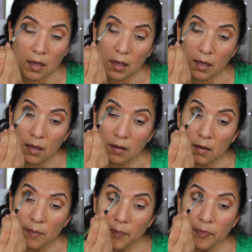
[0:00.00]
And
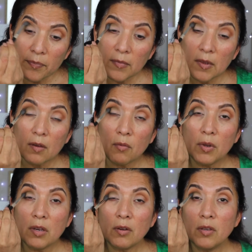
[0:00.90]

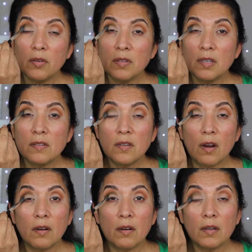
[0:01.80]
when you're using
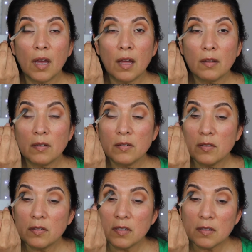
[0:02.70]
darker colors,
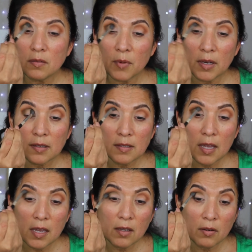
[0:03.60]
you just want to
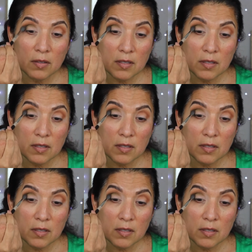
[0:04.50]
take your